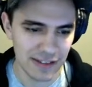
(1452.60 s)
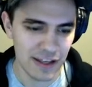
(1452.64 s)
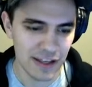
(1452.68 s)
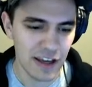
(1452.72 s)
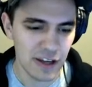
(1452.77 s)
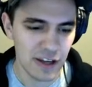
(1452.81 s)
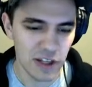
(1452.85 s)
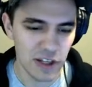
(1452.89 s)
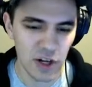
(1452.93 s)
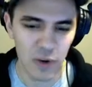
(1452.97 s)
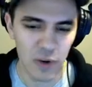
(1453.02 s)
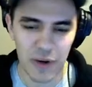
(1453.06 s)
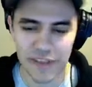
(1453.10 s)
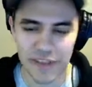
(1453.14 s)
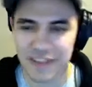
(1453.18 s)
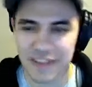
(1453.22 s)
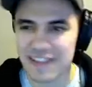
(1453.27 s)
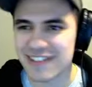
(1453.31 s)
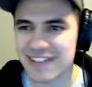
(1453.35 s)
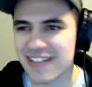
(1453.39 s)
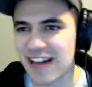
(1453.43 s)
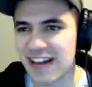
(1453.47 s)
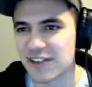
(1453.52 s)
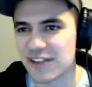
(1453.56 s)
You know what?
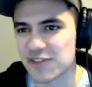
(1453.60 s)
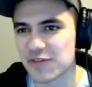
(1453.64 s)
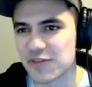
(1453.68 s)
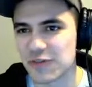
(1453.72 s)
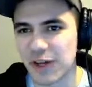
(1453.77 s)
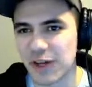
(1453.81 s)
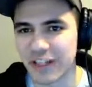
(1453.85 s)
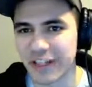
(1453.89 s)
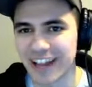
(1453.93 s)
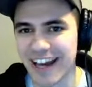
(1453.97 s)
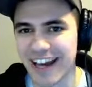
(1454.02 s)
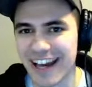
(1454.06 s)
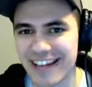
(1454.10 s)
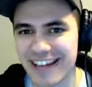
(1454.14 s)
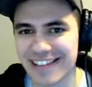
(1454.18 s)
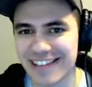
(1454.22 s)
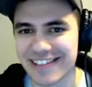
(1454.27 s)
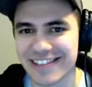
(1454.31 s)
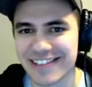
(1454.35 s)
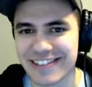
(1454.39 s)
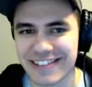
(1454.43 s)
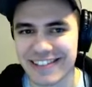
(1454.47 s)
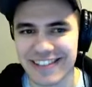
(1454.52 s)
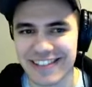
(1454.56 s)
This sounds fun,
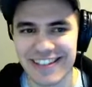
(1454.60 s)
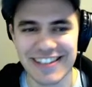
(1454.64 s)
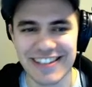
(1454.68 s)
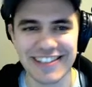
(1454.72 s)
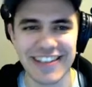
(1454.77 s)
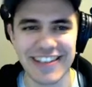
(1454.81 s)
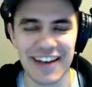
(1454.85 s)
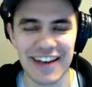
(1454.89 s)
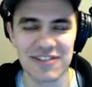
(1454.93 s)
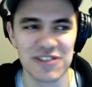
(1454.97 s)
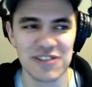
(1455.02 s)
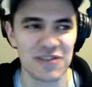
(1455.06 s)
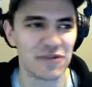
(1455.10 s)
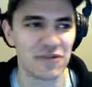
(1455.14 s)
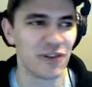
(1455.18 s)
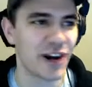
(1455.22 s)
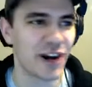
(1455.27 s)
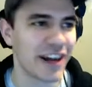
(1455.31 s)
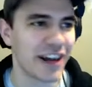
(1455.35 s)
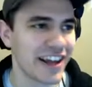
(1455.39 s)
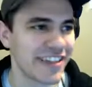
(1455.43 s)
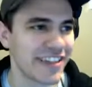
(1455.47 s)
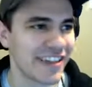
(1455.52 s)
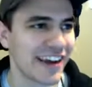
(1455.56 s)
guys. This sounds
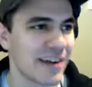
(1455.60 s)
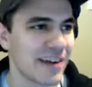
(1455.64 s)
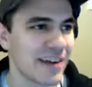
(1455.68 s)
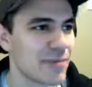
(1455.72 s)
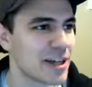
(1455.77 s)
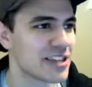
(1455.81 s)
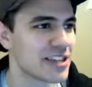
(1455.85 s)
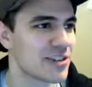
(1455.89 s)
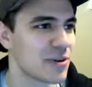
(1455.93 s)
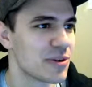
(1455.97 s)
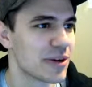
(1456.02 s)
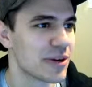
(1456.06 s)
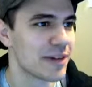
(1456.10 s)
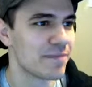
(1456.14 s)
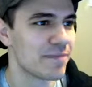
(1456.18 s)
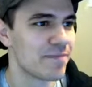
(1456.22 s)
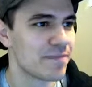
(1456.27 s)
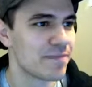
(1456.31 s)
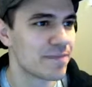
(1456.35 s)
fun. I think I might do it.